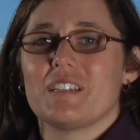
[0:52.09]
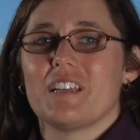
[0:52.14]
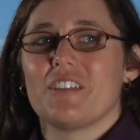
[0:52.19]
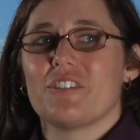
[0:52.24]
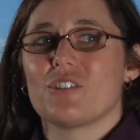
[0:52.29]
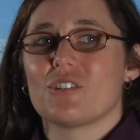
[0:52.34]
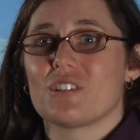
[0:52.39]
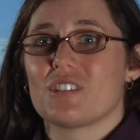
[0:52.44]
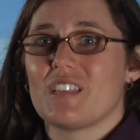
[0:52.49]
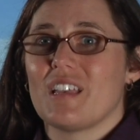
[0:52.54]

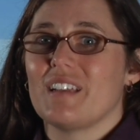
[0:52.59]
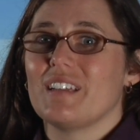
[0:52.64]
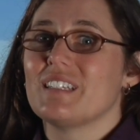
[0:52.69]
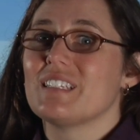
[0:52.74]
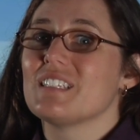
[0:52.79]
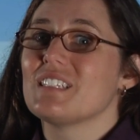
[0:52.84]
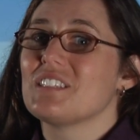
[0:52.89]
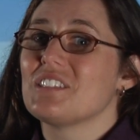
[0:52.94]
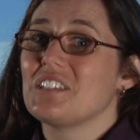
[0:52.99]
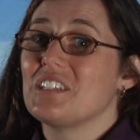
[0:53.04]
together
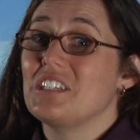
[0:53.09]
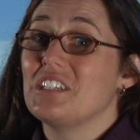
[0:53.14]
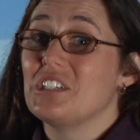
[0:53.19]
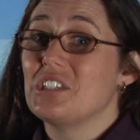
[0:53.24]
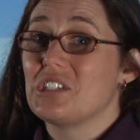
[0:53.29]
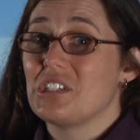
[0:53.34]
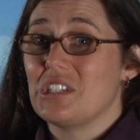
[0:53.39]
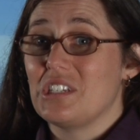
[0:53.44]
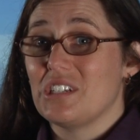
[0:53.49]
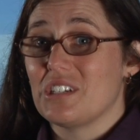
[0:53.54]
scientists,
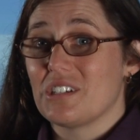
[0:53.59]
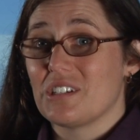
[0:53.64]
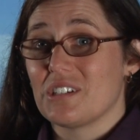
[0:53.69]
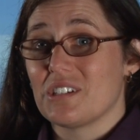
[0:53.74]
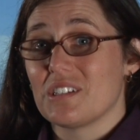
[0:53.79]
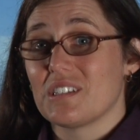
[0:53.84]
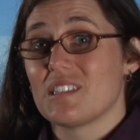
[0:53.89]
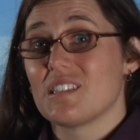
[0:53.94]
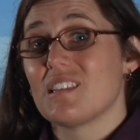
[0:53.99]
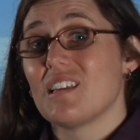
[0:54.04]

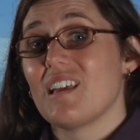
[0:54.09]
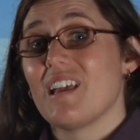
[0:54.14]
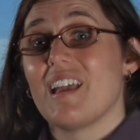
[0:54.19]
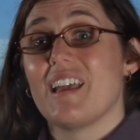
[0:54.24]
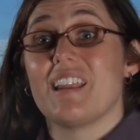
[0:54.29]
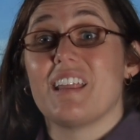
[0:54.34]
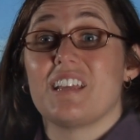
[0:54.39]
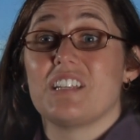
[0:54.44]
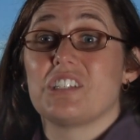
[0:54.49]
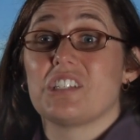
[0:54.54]
engineers,
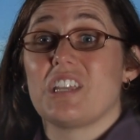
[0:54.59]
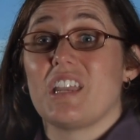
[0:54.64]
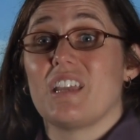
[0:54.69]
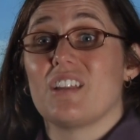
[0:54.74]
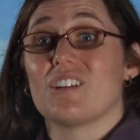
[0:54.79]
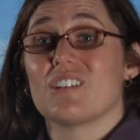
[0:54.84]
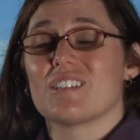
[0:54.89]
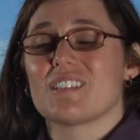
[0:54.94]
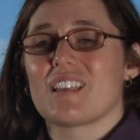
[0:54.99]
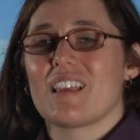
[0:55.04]
and
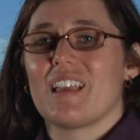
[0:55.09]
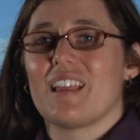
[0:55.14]
educators.